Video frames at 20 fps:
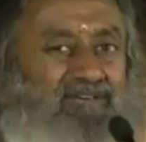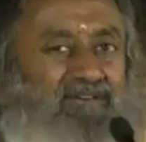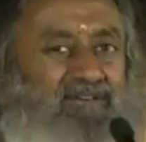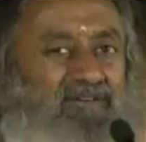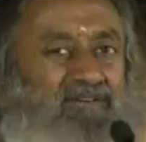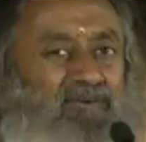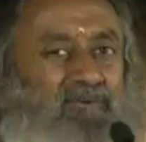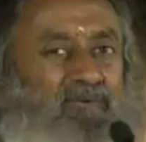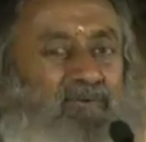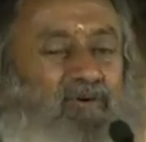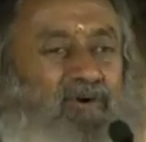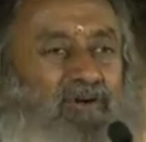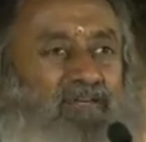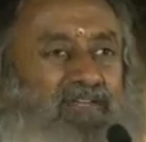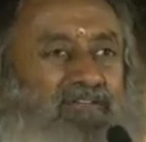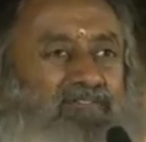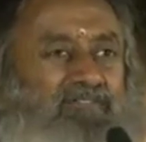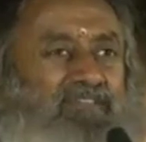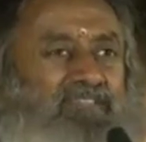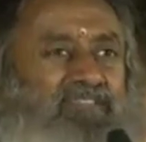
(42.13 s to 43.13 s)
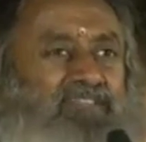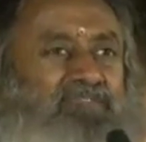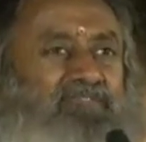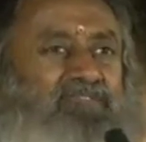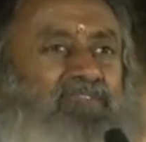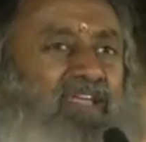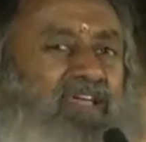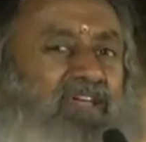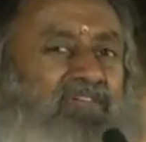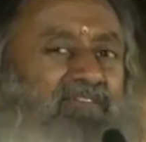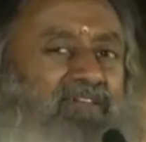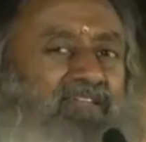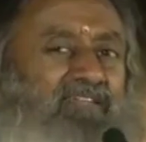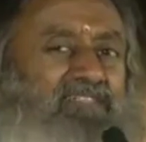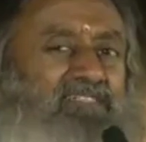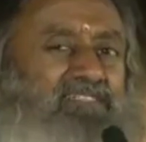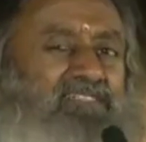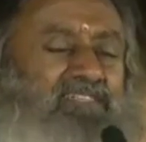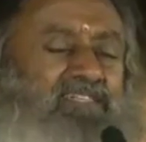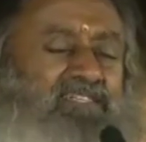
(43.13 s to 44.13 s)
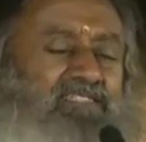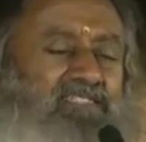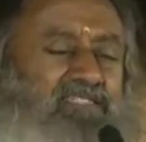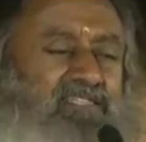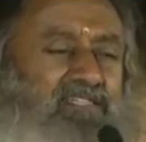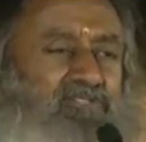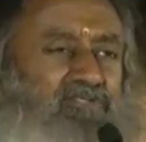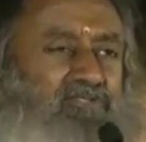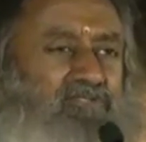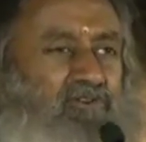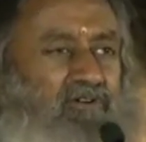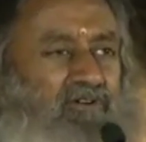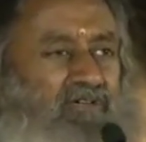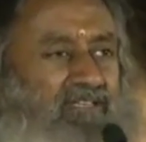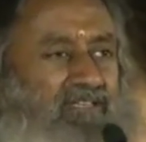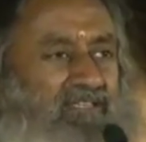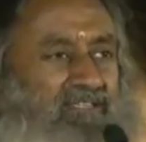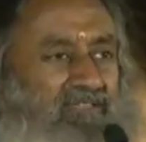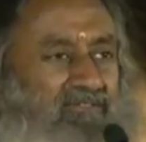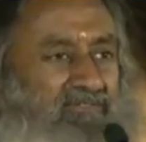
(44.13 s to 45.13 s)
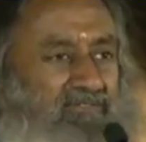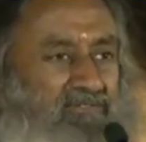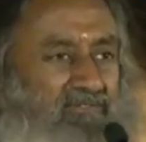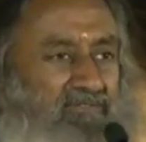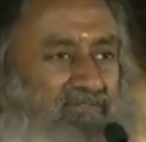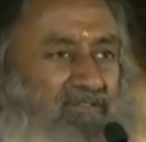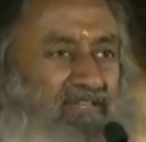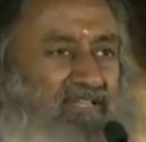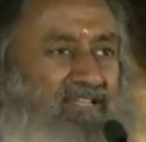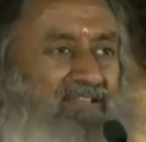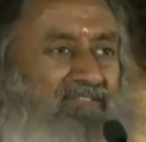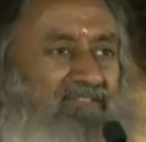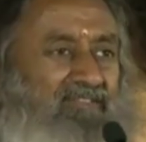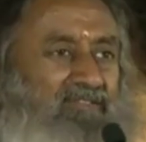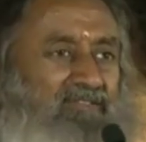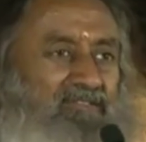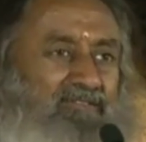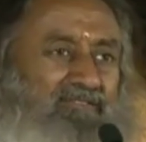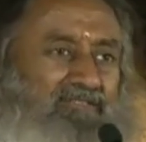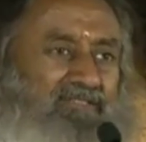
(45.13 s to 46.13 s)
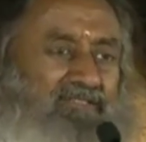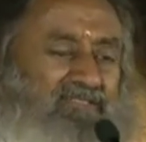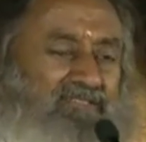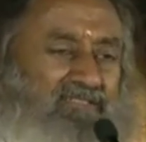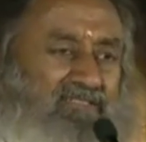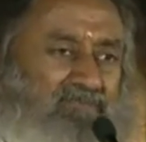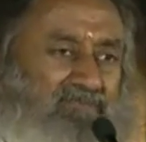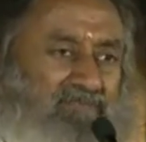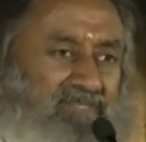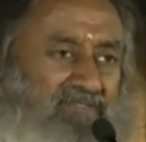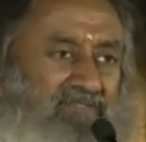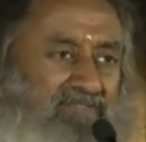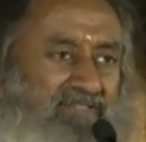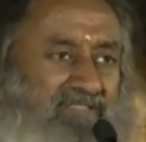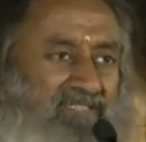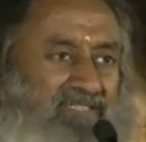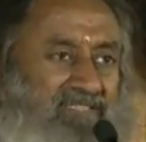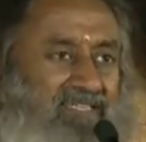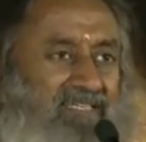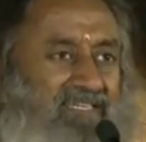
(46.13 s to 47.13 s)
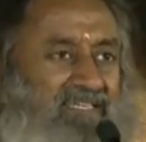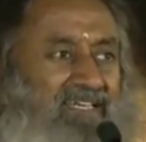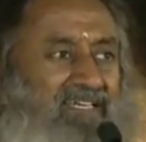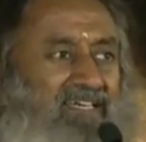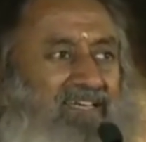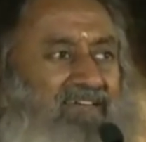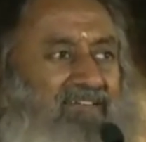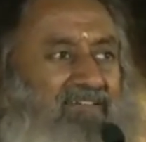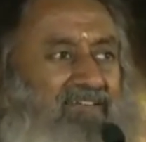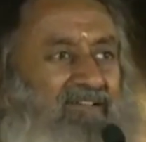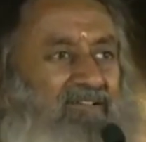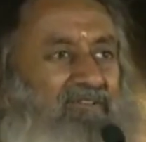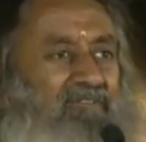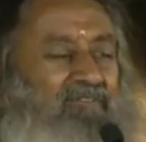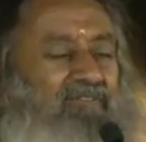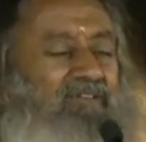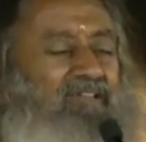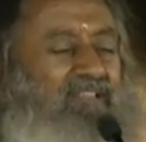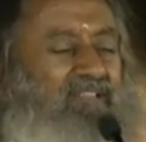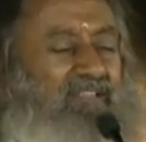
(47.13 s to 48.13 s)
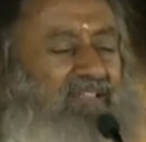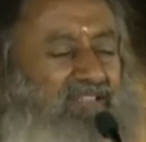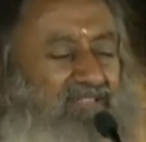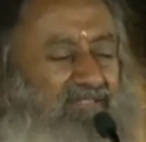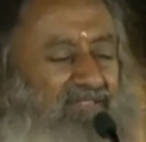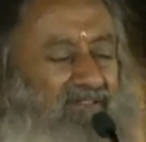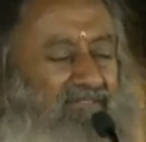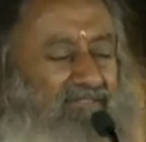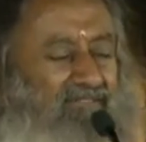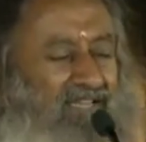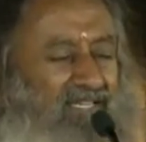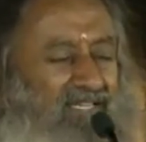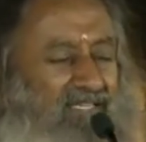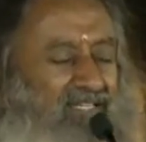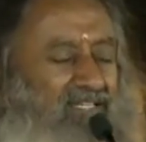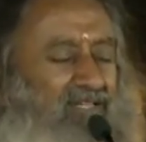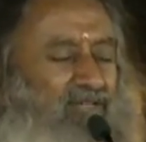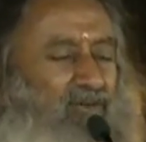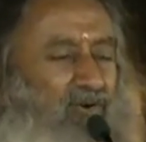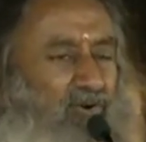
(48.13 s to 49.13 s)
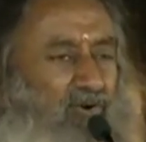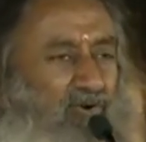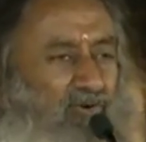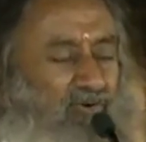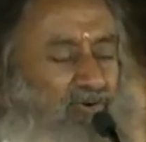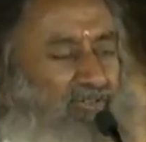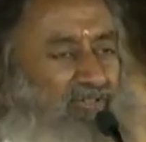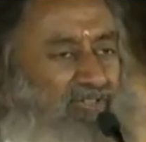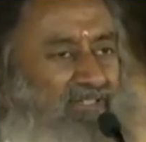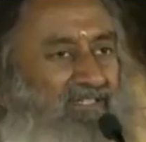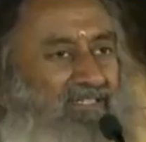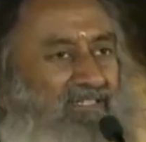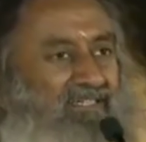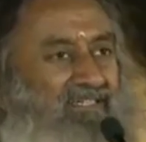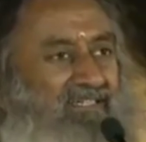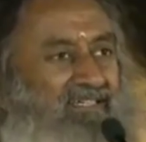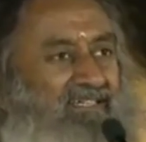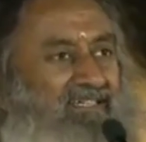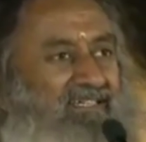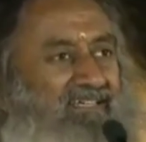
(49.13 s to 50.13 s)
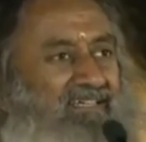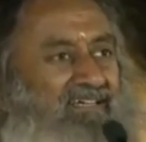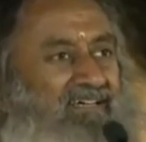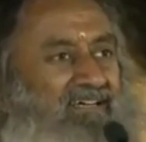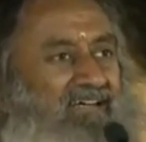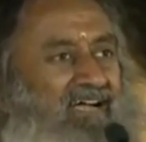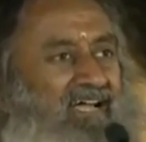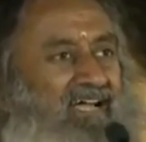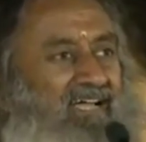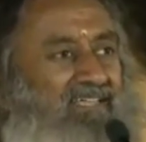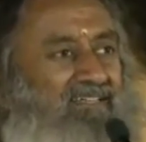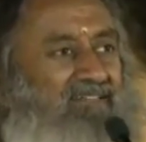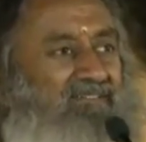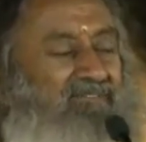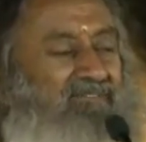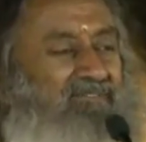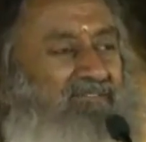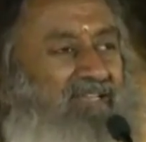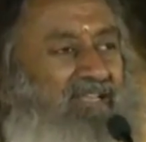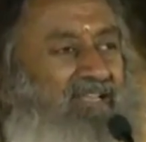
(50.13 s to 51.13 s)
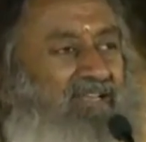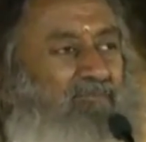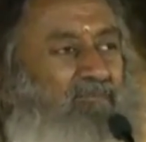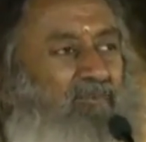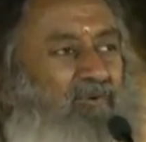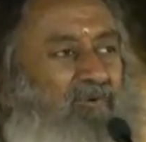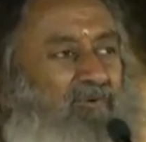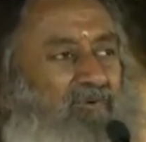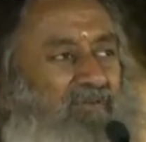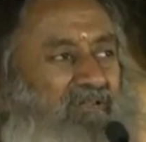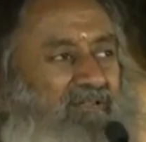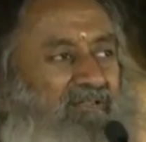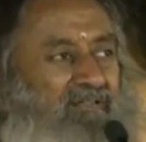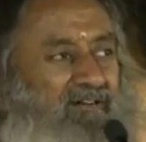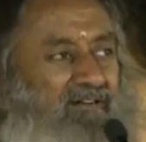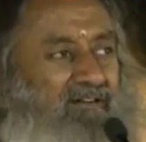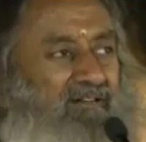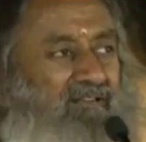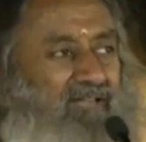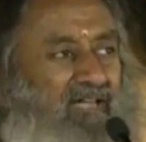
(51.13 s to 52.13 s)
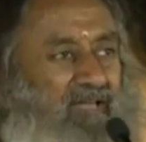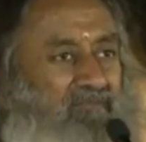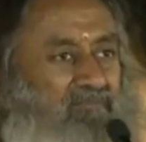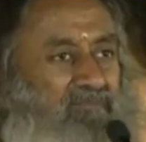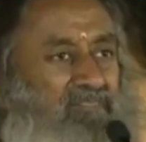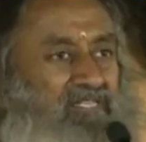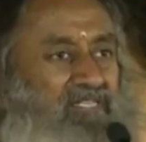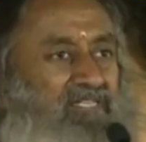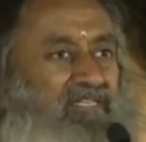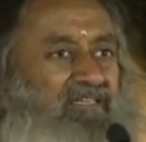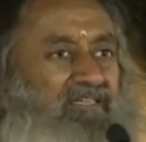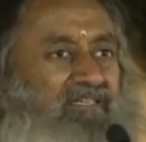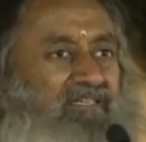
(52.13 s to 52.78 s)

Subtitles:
Whatever the flavor is, just enjoy it. If you feel victorious, then be with it. When you feel that you are letting go and you feel more empty,